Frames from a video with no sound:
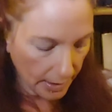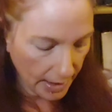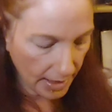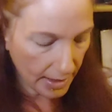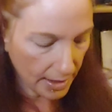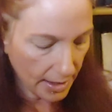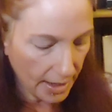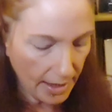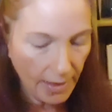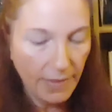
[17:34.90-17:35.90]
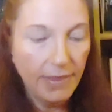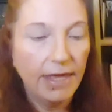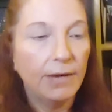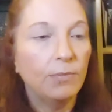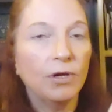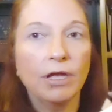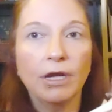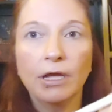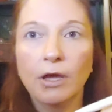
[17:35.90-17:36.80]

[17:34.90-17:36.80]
Okay, then we're going to